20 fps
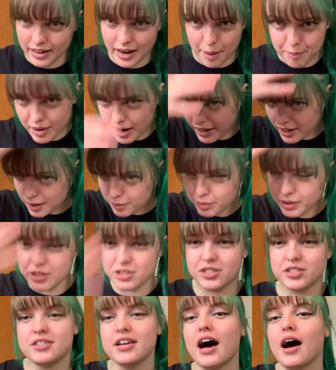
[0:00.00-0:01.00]
I'm not gonna bleach
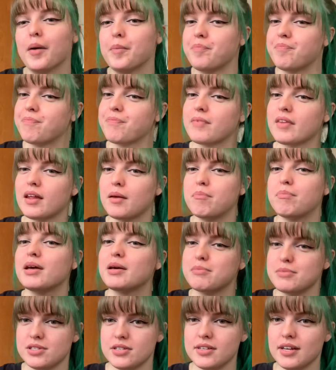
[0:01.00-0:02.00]
the top. Big
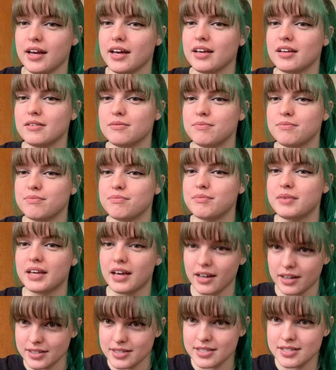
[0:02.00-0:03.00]
mistake,
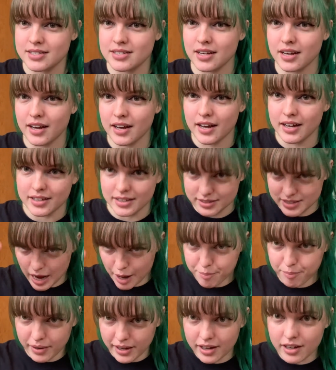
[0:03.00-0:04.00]
because the top
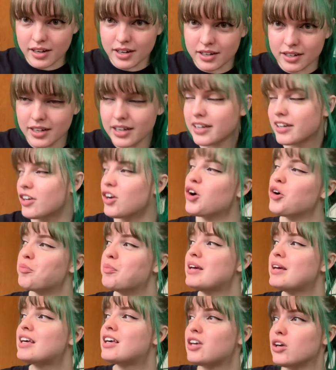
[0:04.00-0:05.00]
of my hair, you know, it'd be
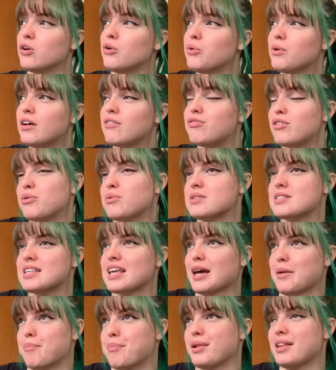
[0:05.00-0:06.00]
cute if it was
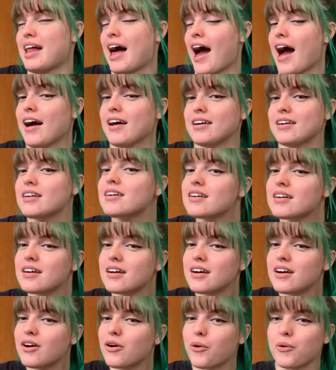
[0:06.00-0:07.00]
like black
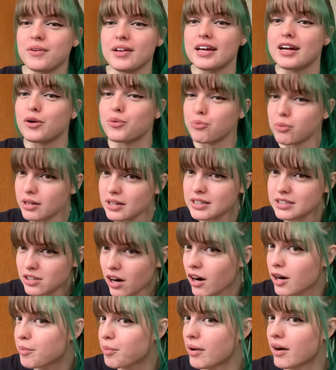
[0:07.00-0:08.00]
or like a really
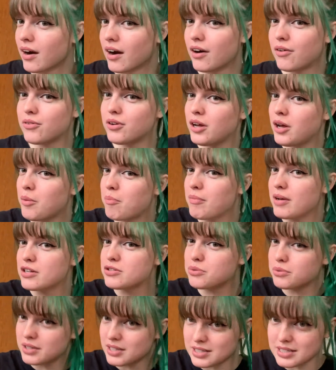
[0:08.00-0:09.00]
dark brown mixed
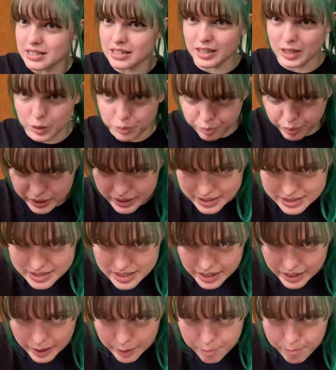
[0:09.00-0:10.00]
with the teal, but it's
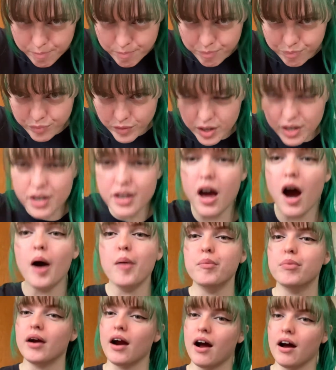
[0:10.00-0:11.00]
like nut
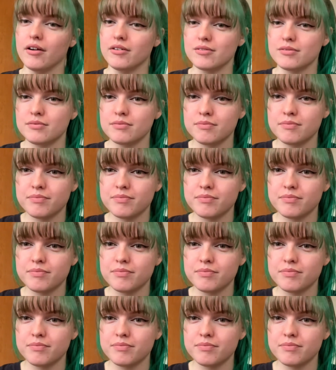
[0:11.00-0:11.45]
brown.